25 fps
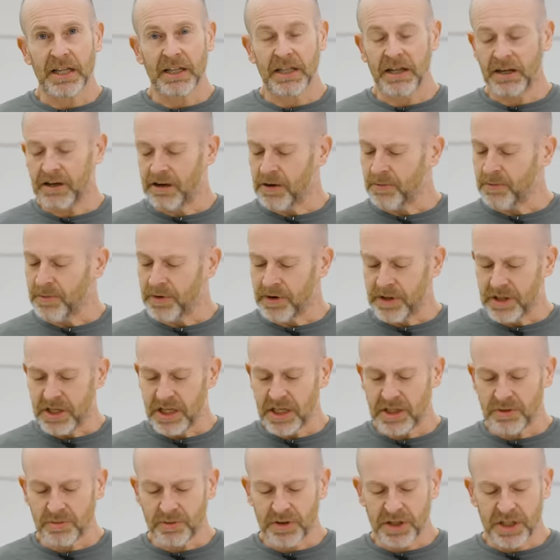and a number of
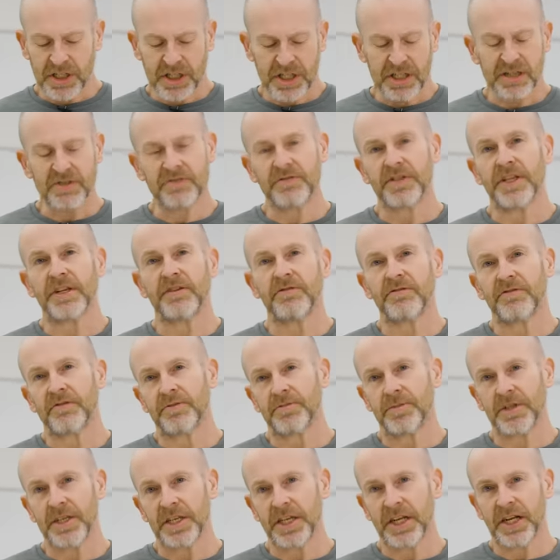these were received in
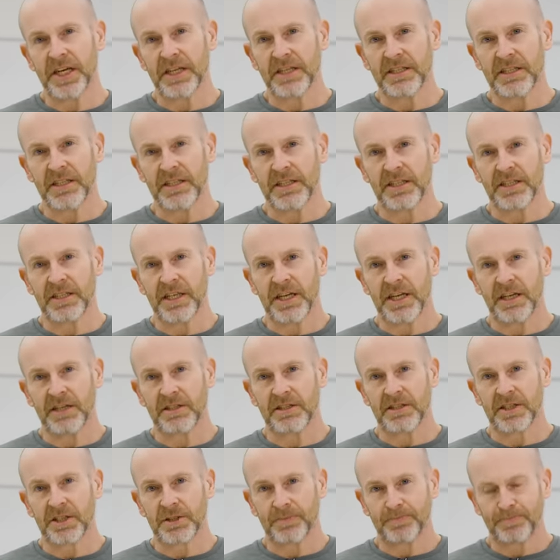from the United
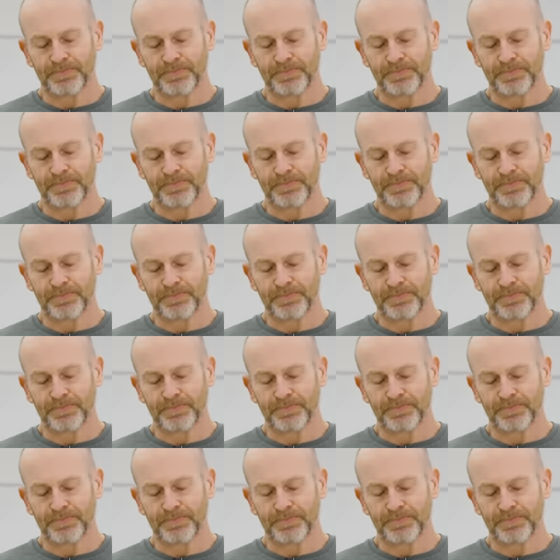States